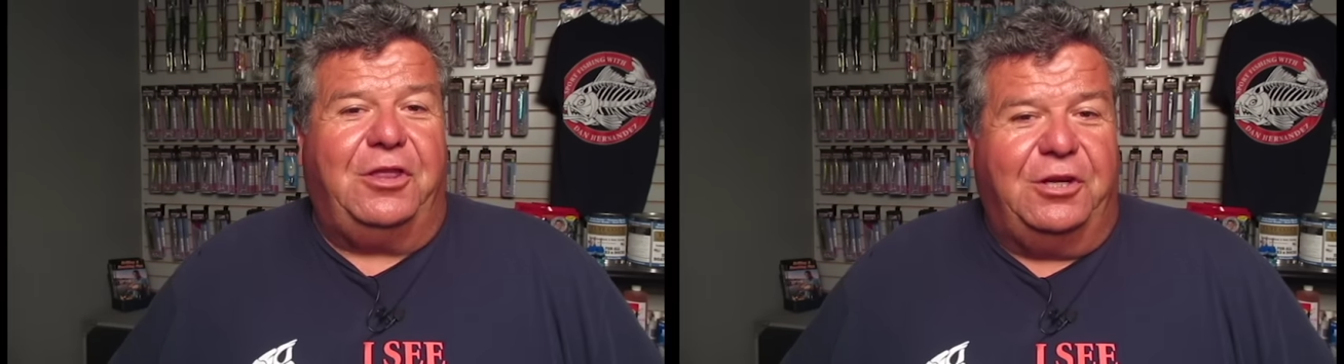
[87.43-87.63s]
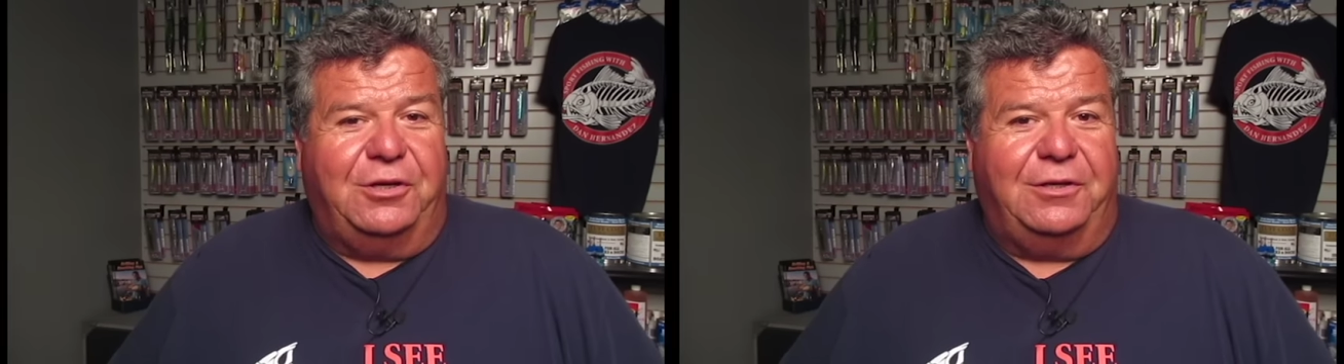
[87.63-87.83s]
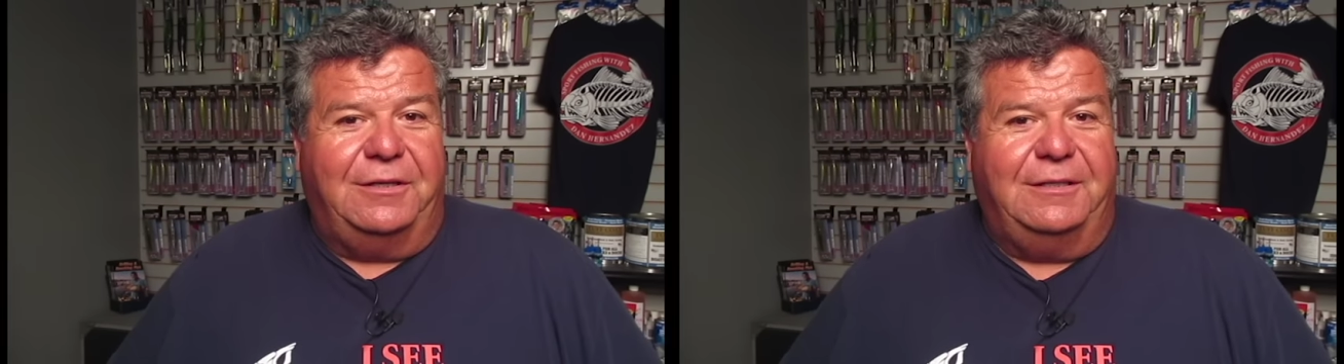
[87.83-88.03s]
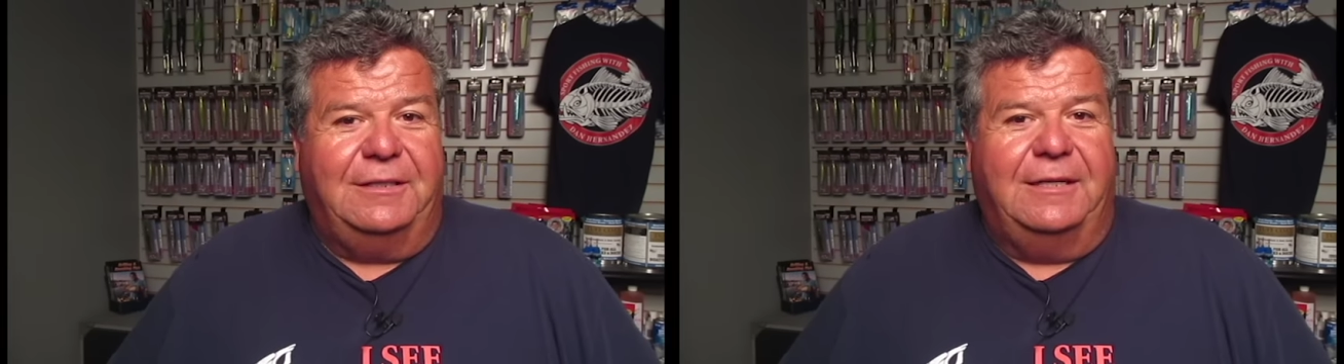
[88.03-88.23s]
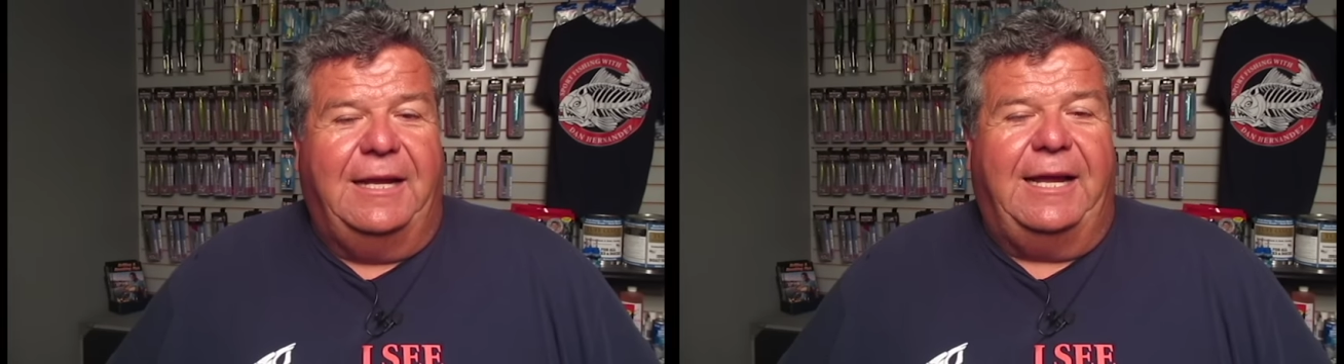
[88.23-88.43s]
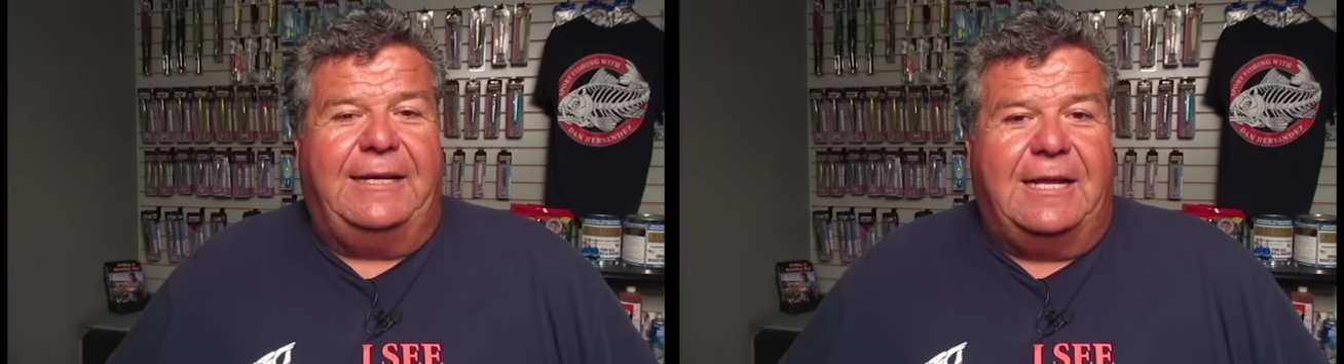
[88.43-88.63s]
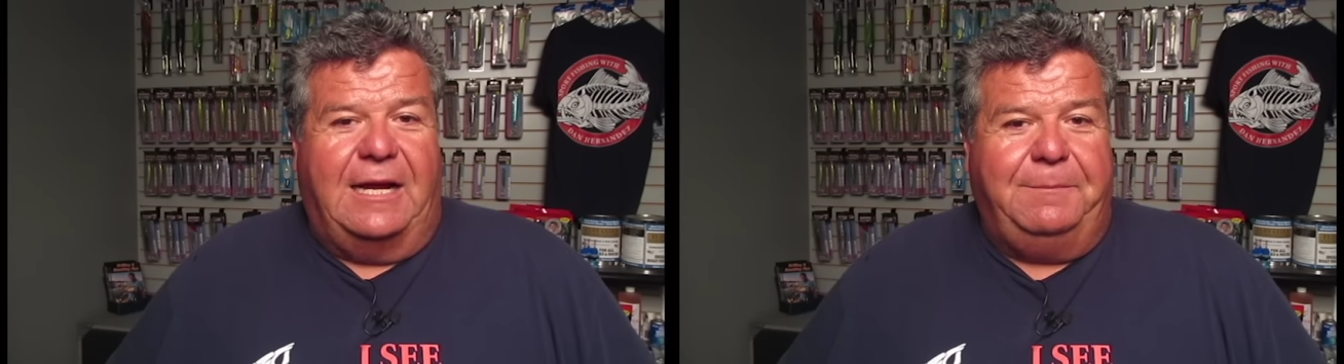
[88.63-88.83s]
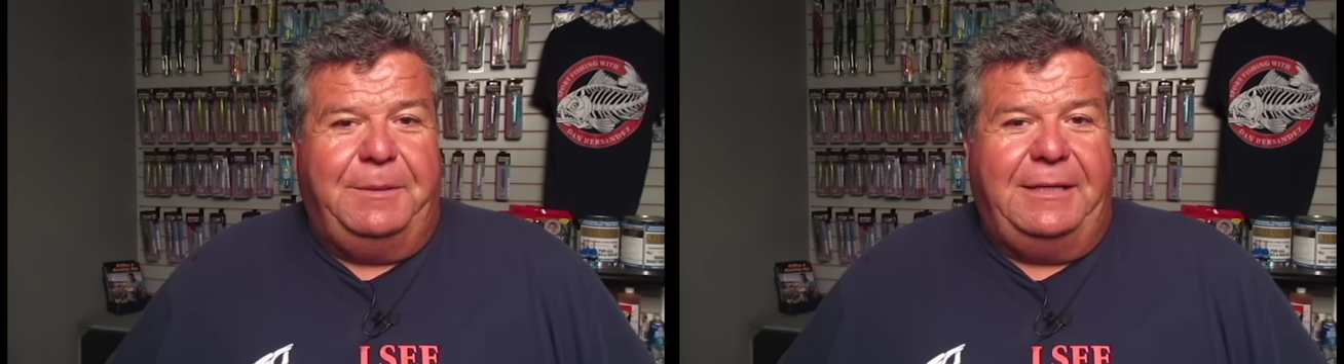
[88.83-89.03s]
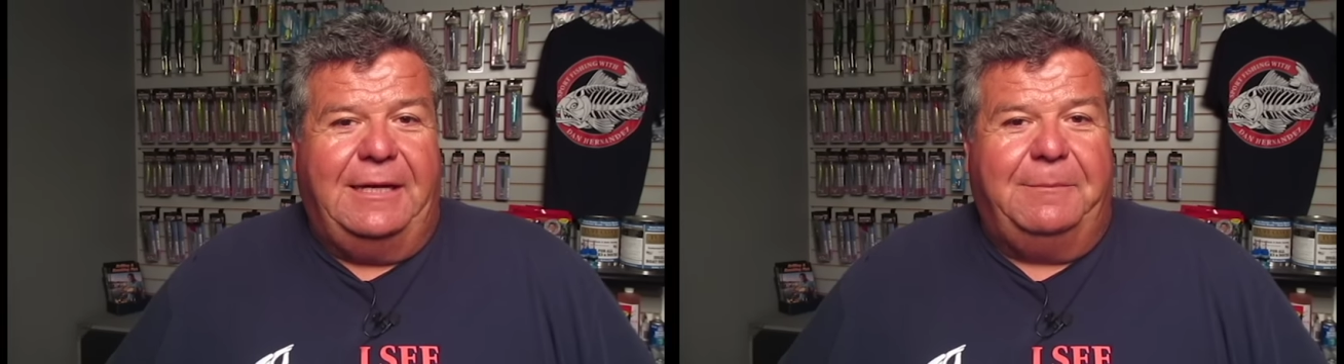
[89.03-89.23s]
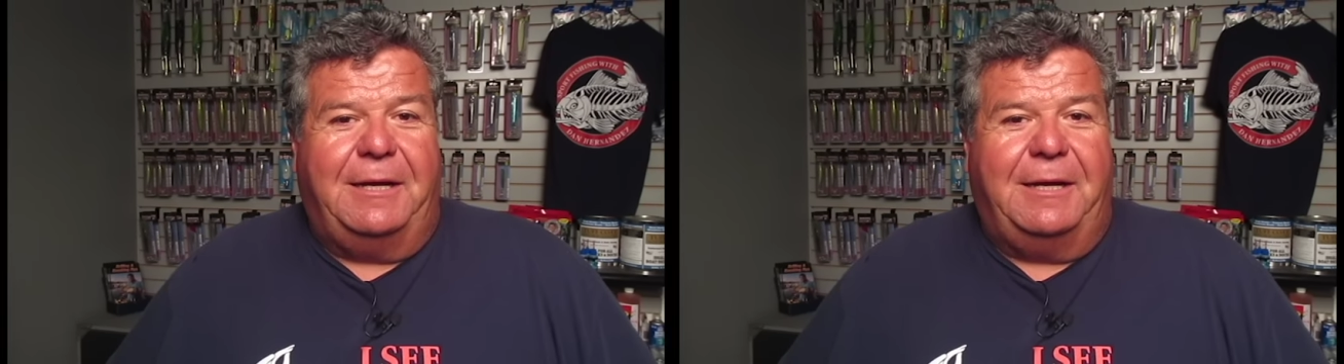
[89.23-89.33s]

3rd, at 9 p.m.